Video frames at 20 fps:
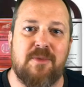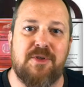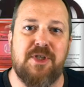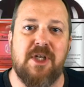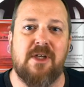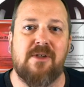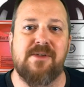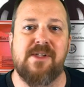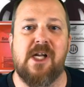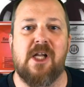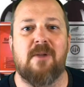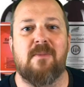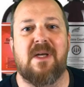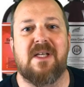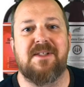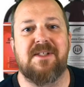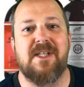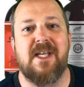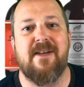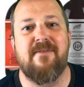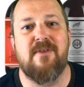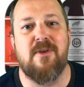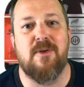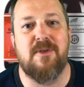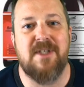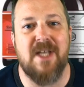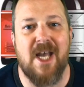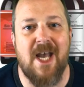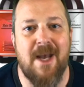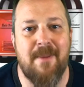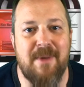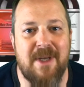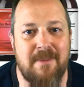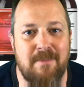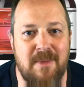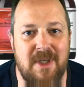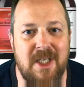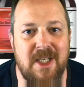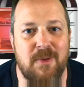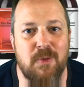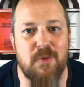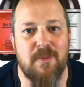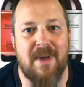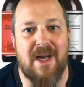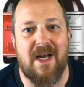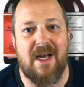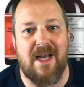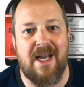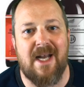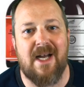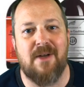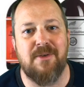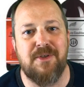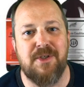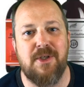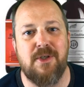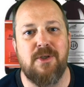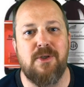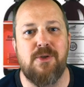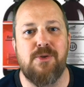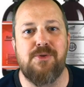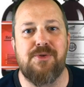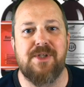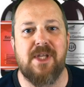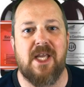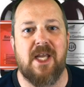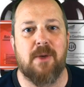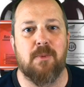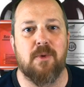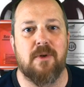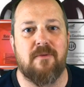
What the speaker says: is all about saving you time and money with my how-tos and